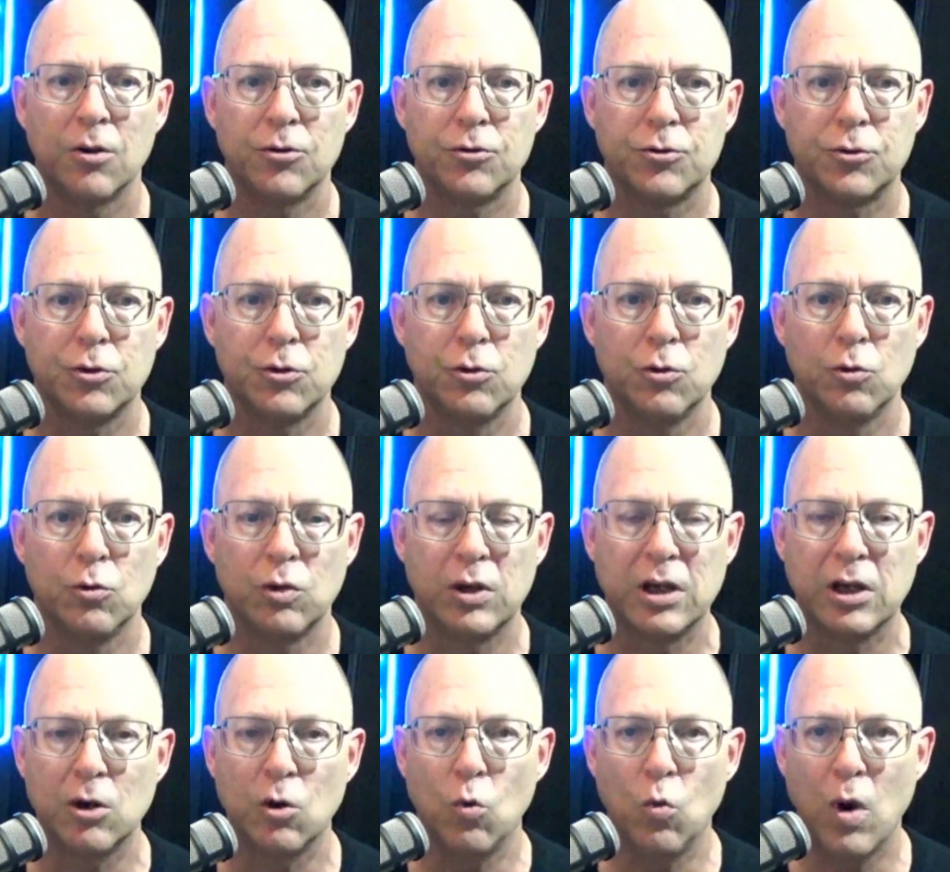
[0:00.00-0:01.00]
to
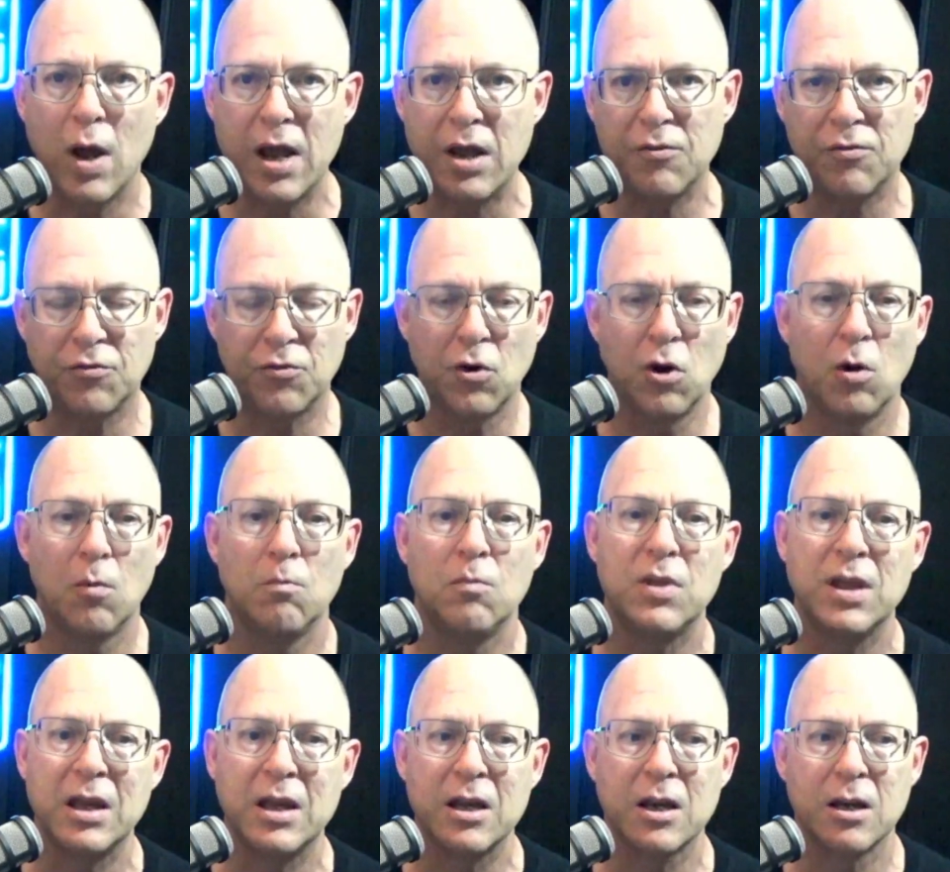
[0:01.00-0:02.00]
get away from
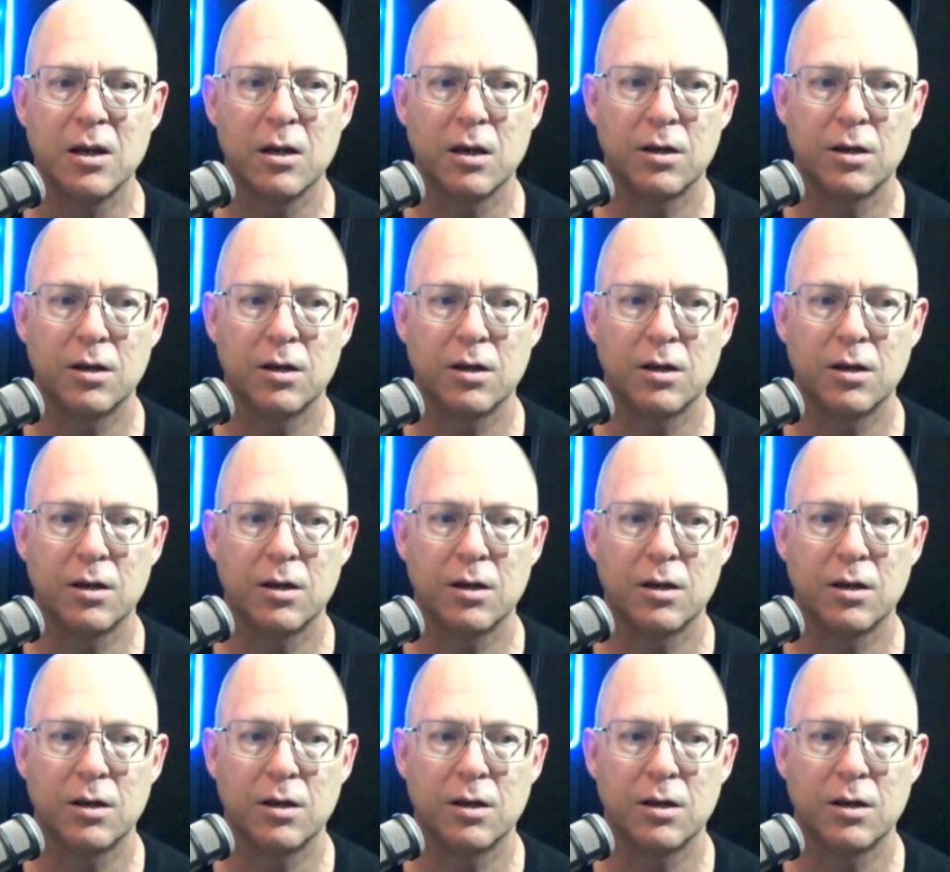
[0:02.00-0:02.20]
the